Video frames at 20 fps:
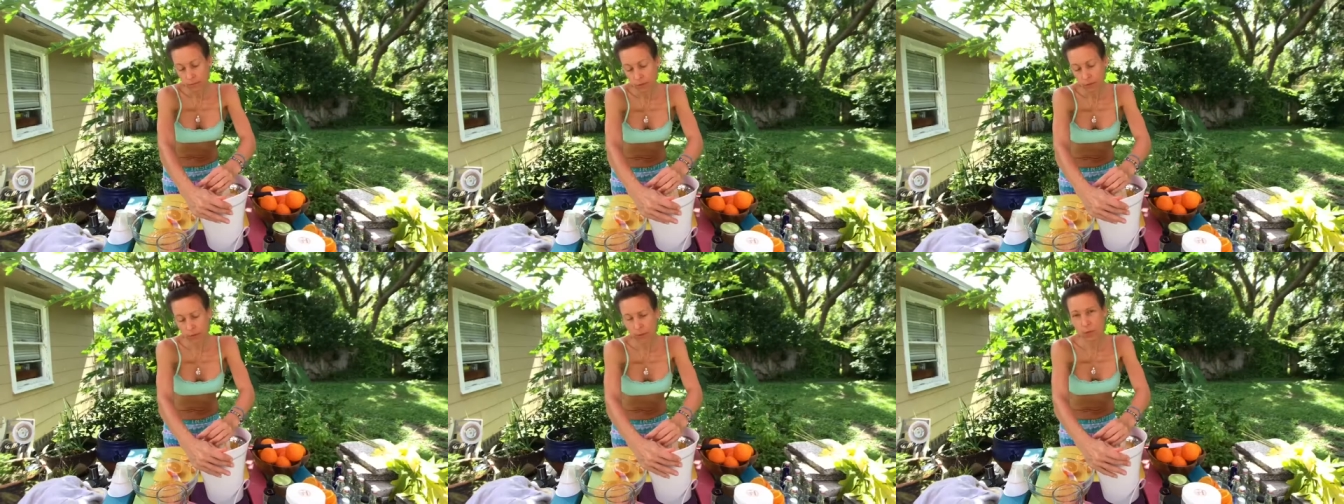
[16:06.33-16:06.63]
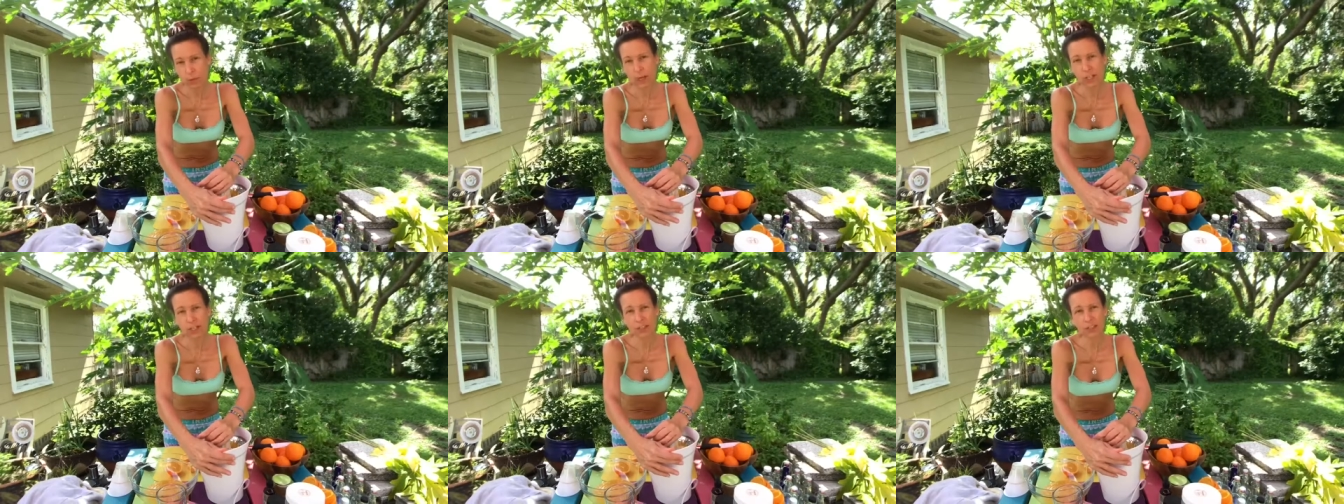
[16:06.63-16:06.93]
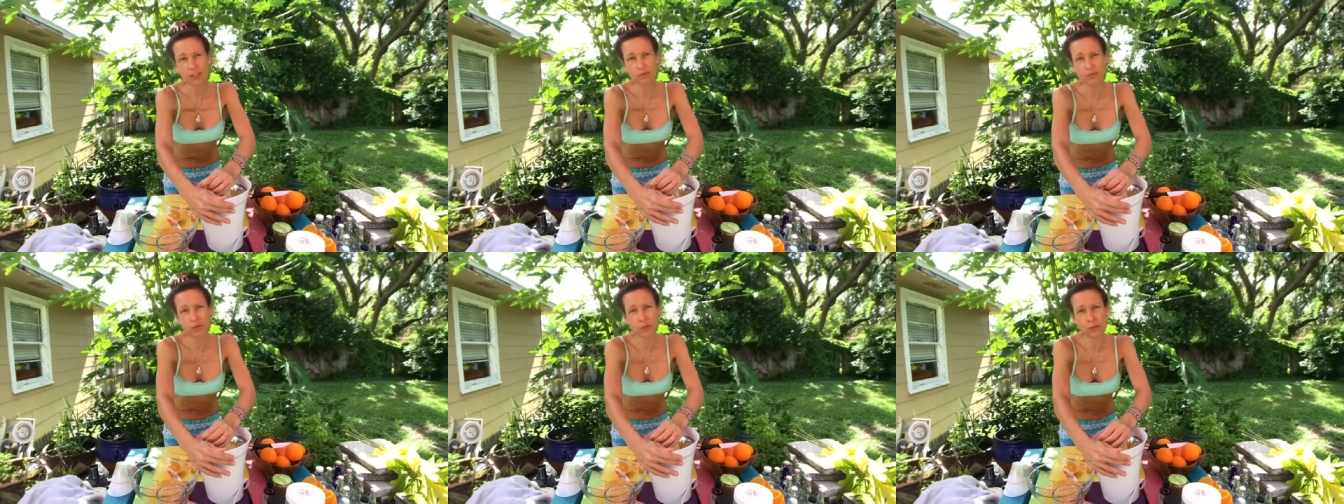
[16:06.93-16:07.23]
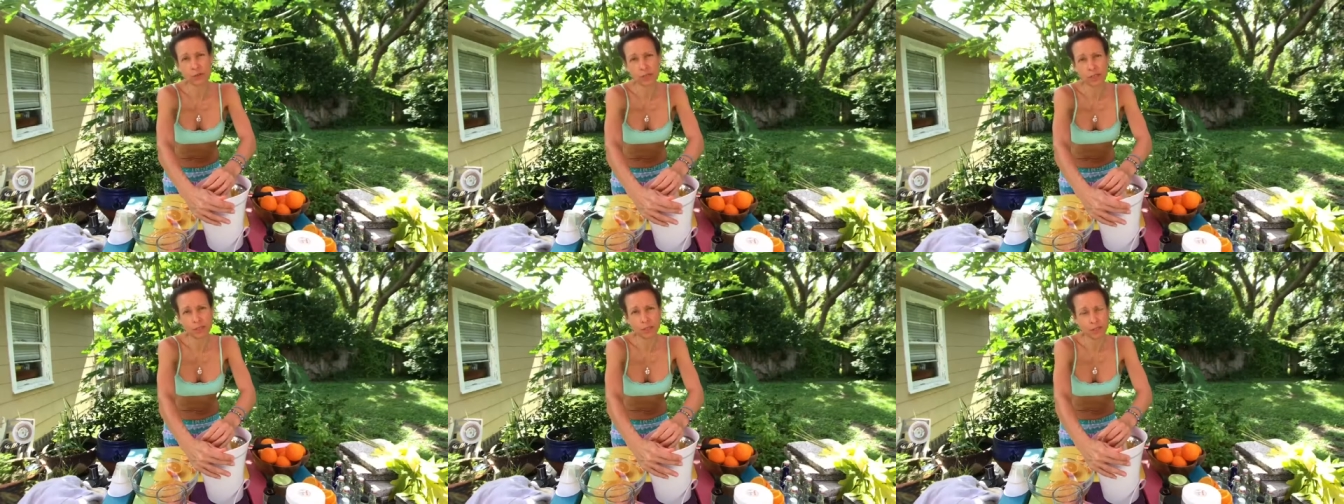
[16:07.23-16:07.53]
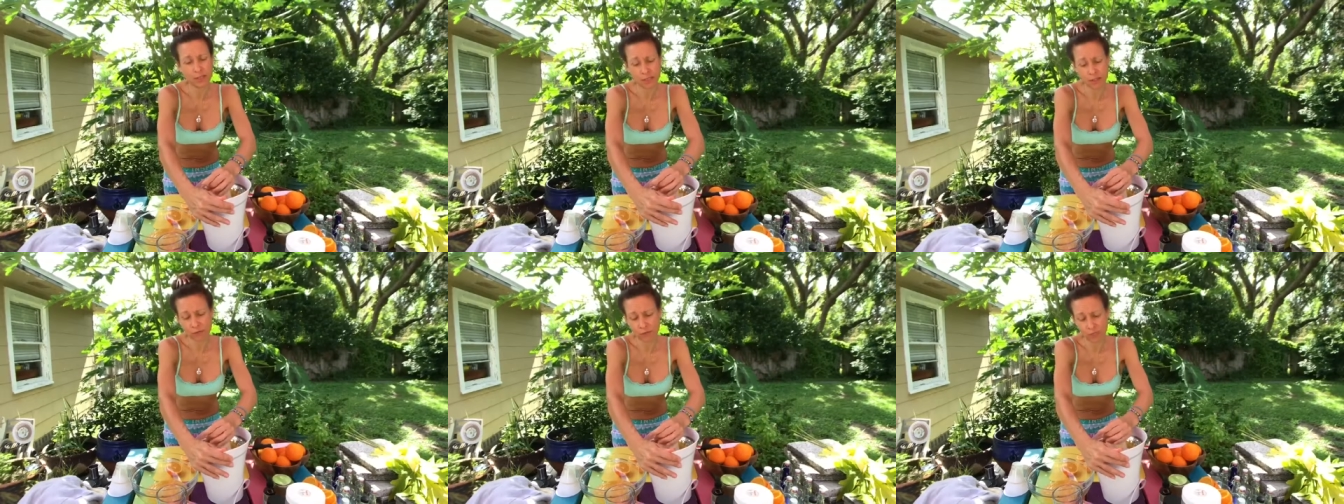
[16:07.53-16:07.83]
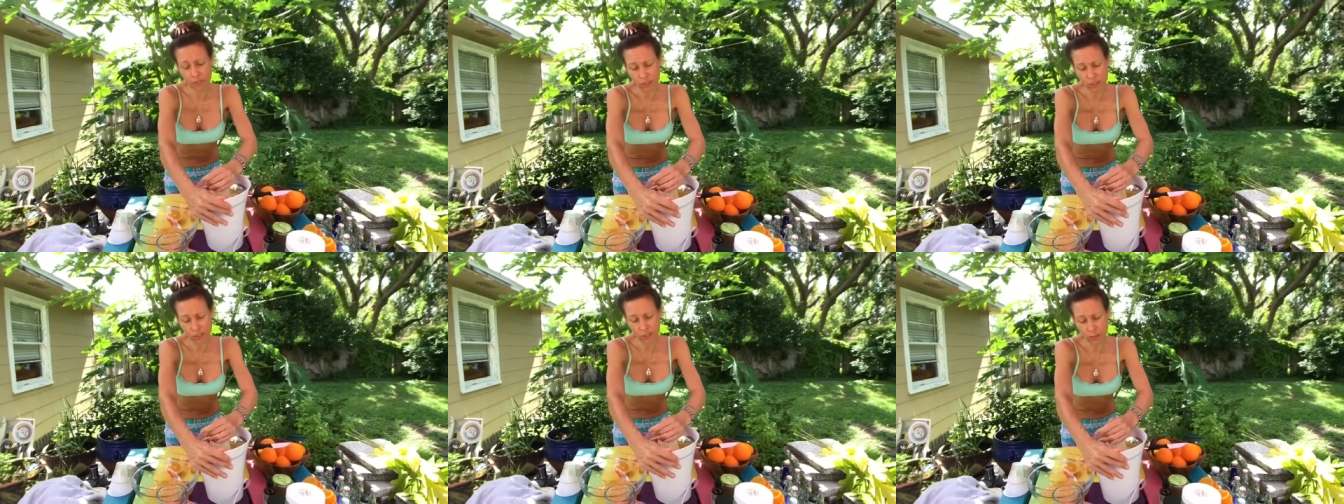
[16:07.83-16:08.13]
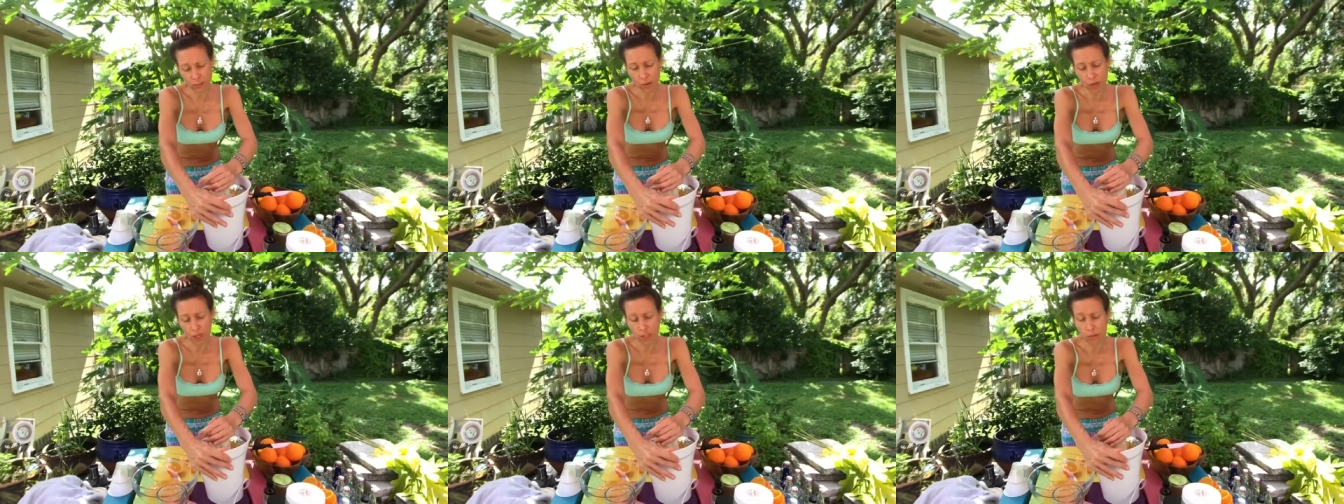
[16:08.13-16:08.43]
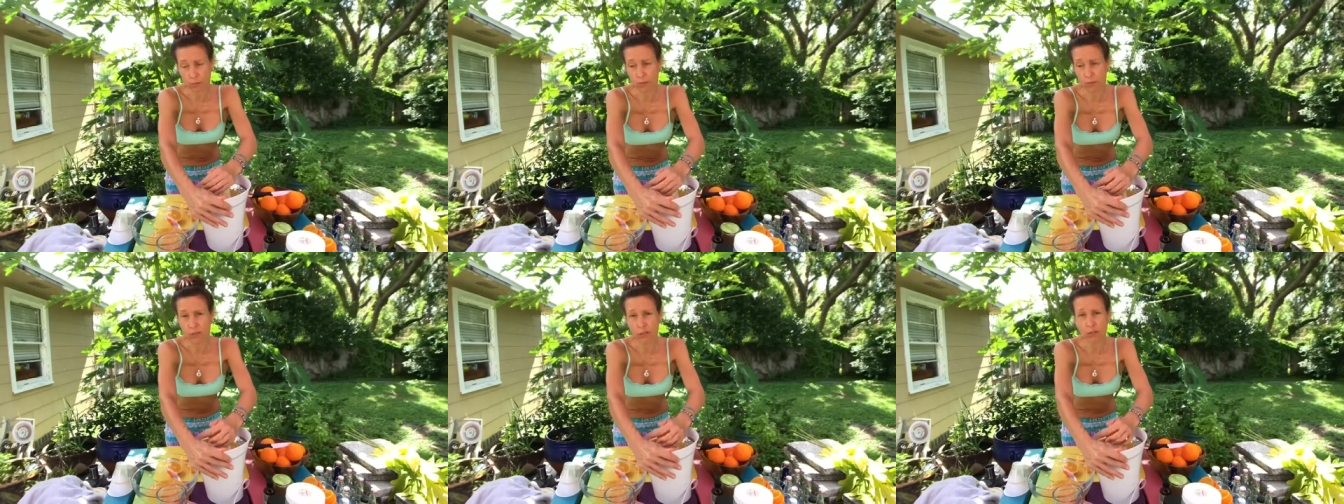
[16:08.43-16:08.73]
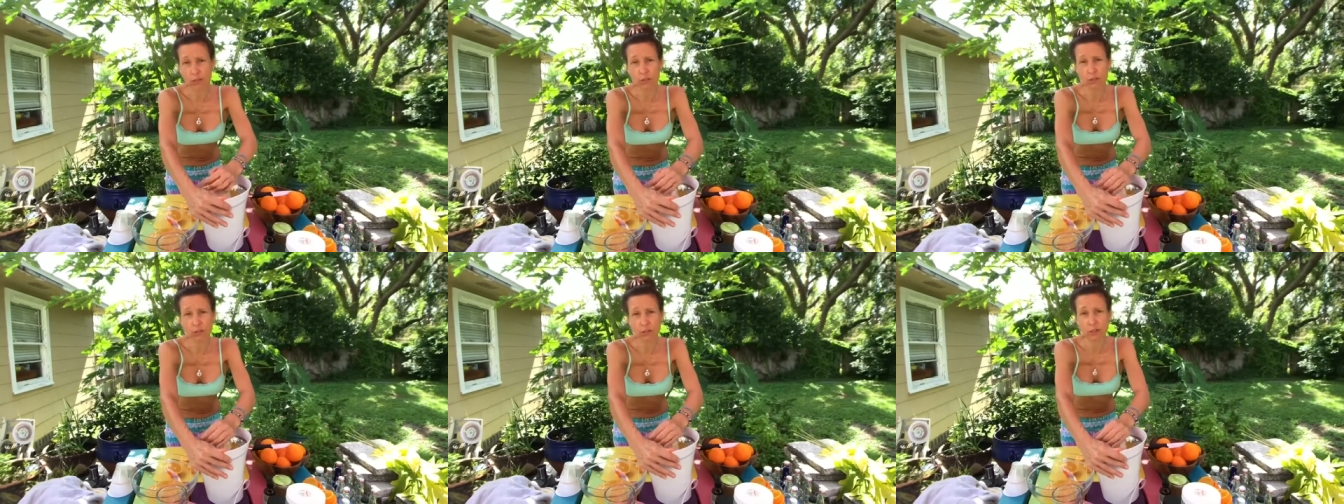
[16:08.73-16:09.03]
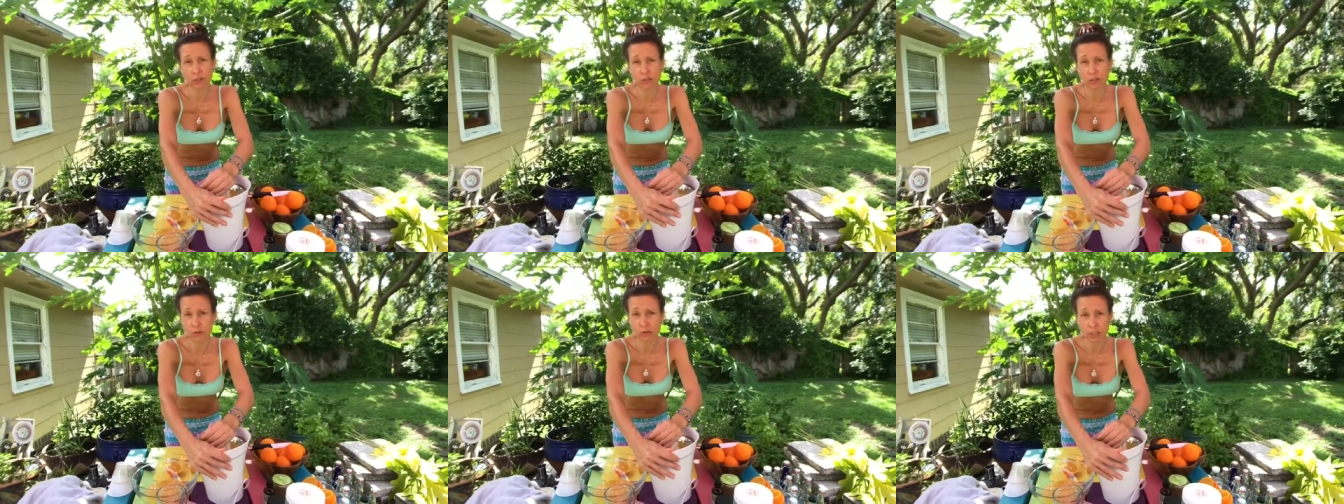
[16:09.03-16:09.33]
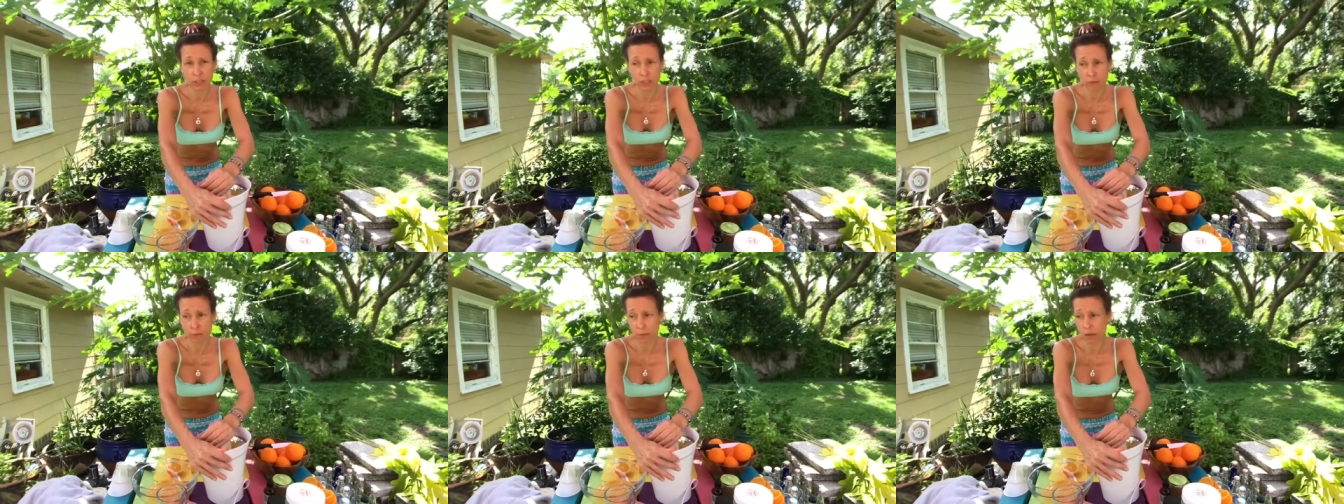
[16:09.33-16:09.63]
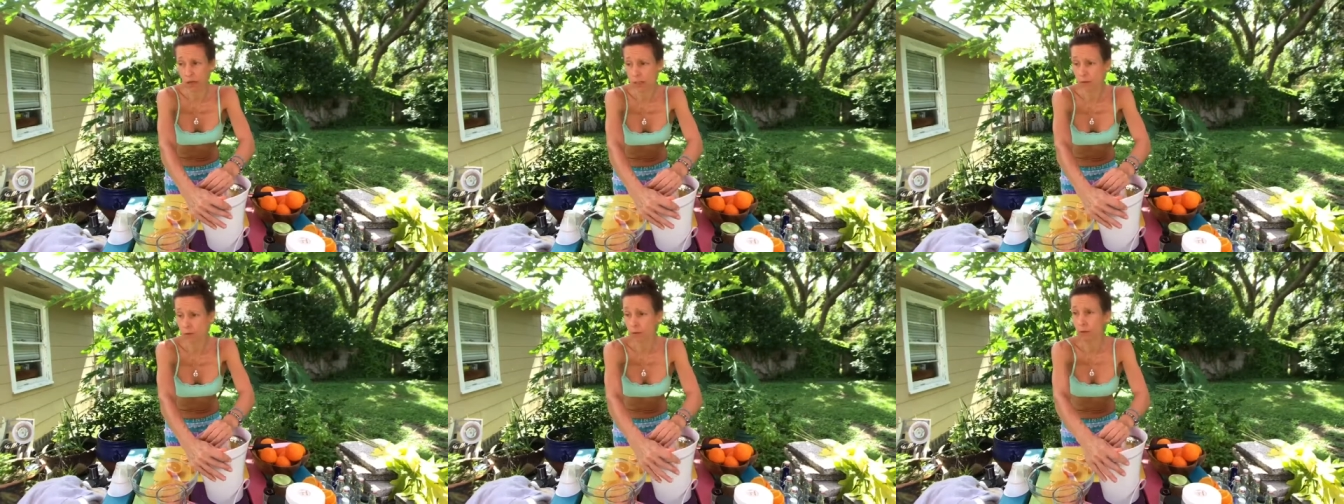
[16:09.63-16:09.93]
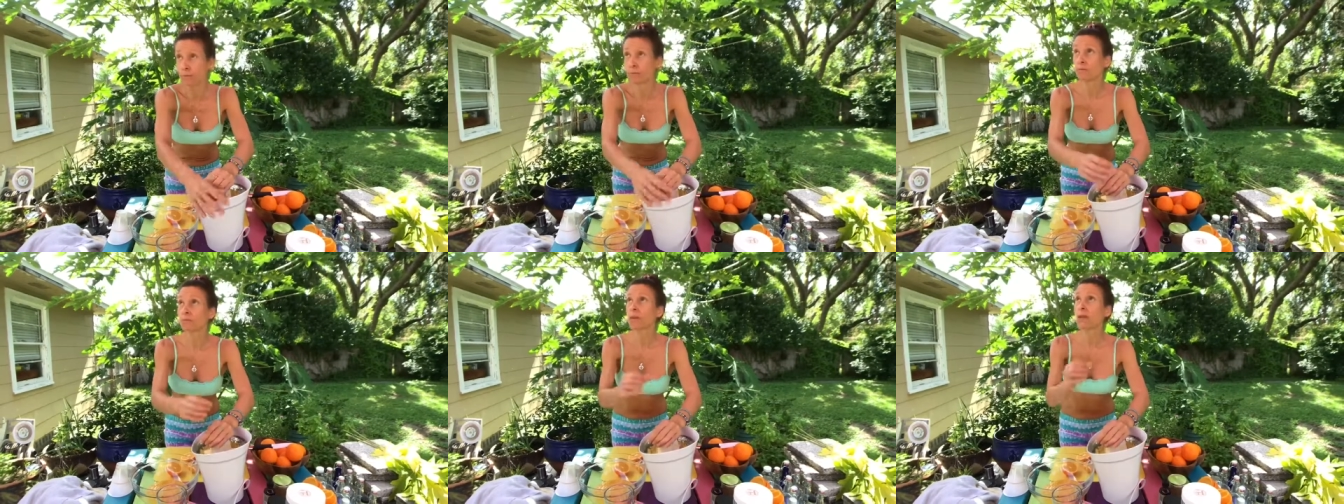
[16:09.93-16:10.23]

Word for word: So we want our food as fresh as possible, as close to source as possible.